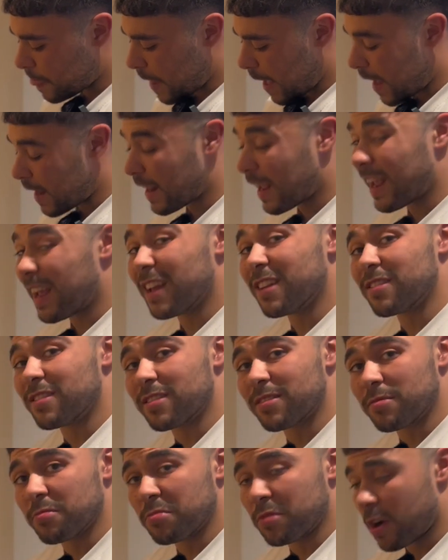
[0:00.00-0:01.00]
And it
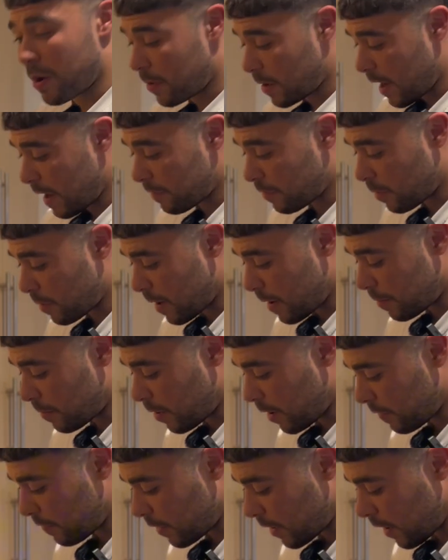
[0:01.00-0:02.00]
is going everywhere, I'm
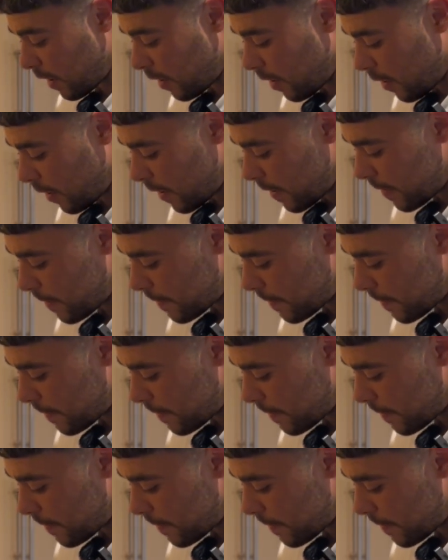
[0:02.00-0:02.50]
not even gonna lie.